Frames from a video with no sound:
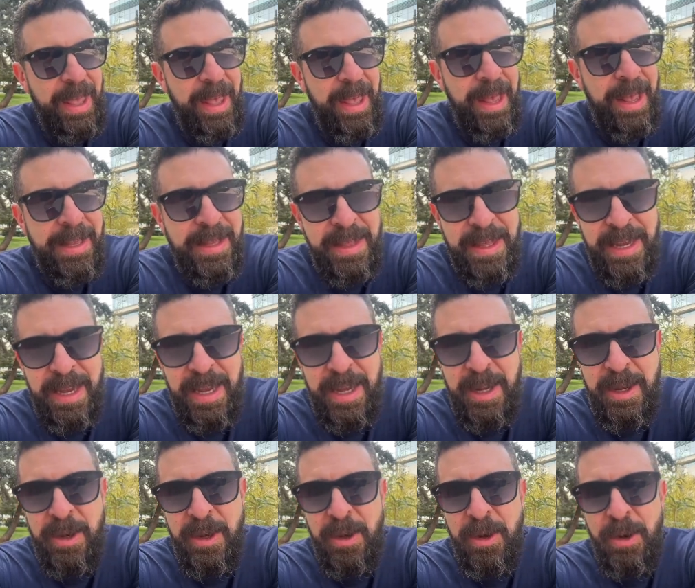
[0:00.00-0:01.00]
and the
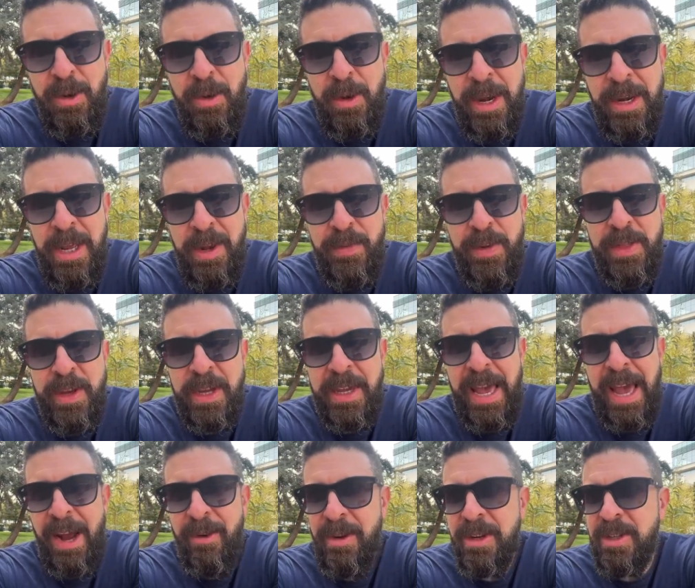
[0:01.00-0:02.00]
EU and even the
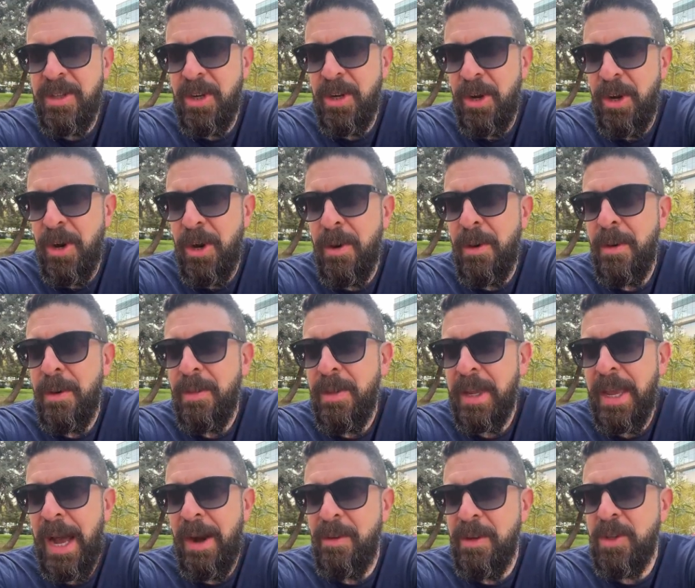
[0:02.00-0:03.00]
guarantor, the
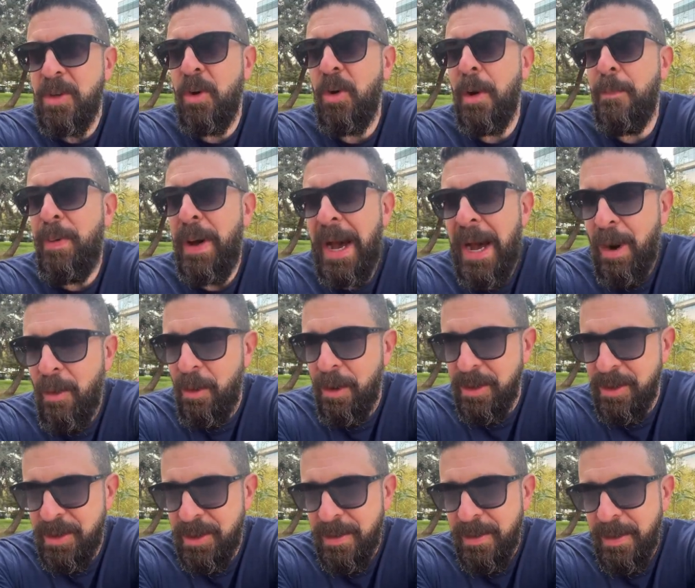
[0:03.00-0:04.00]
guarantor
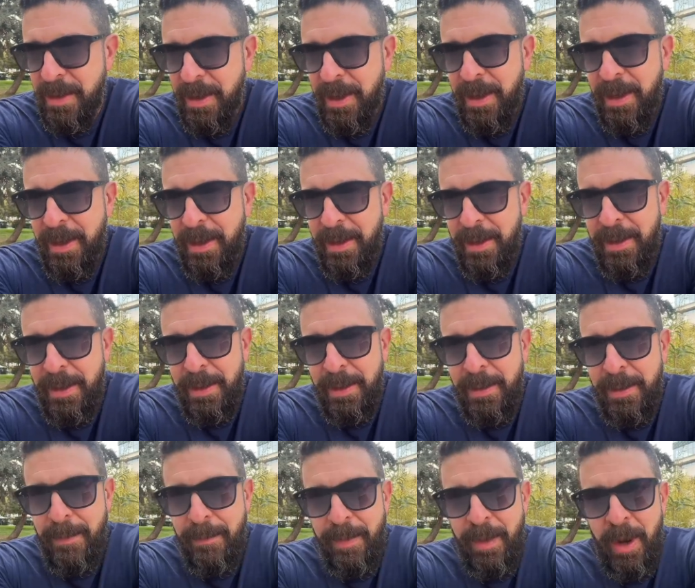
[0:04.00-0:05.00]
powers
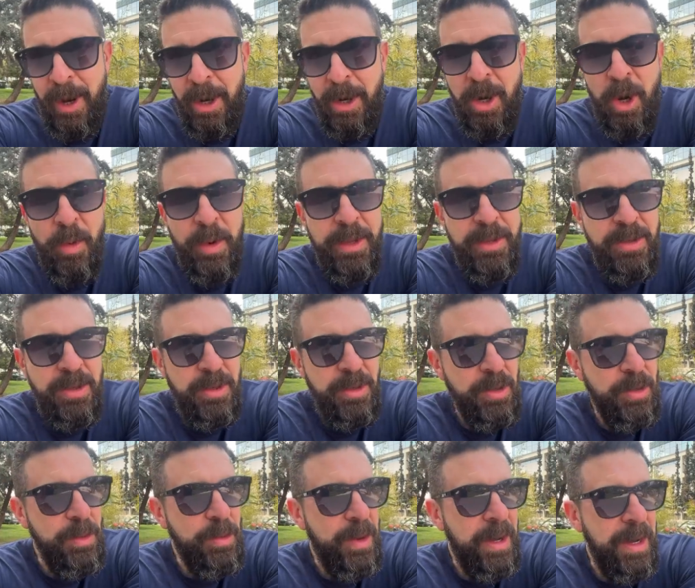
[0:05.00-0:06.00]
are going
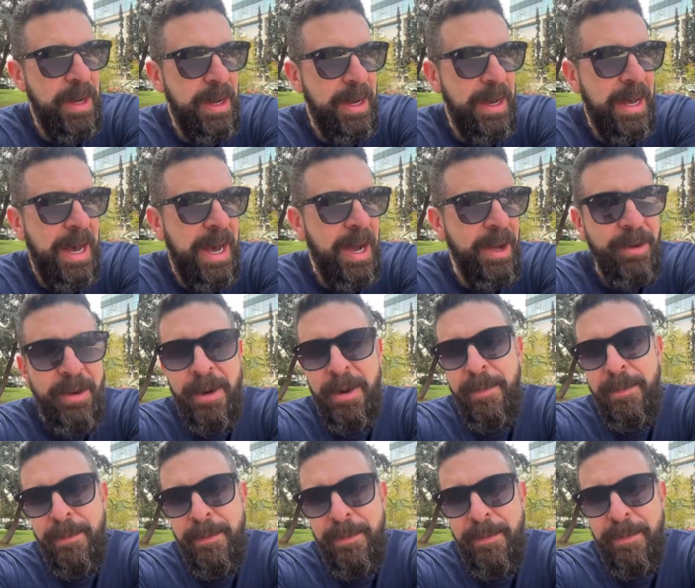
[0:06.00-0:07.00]
to uh, honor
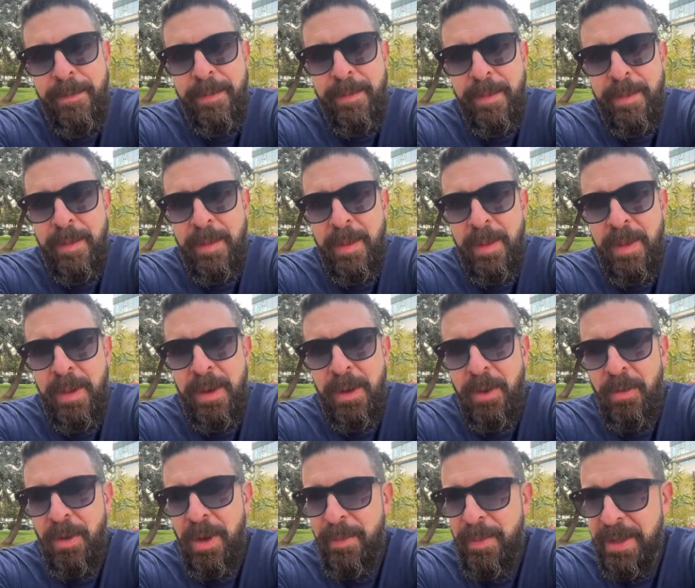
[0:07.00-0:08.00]
the
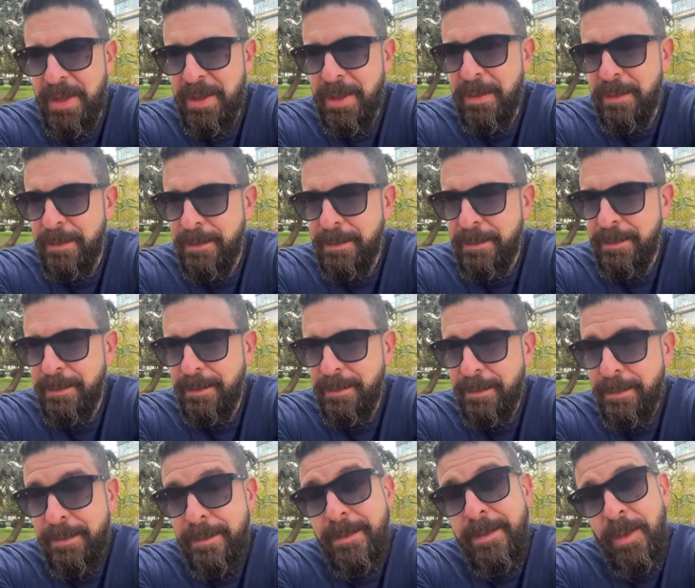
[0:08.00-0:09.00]
agreement.
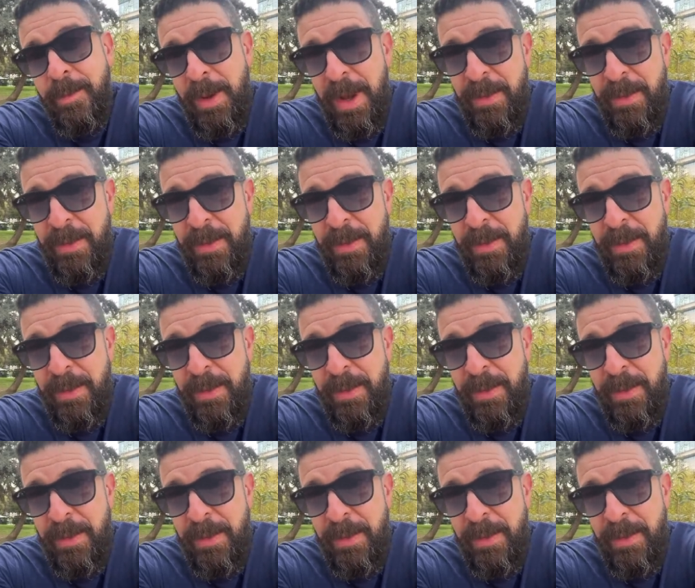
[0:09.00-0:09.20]
We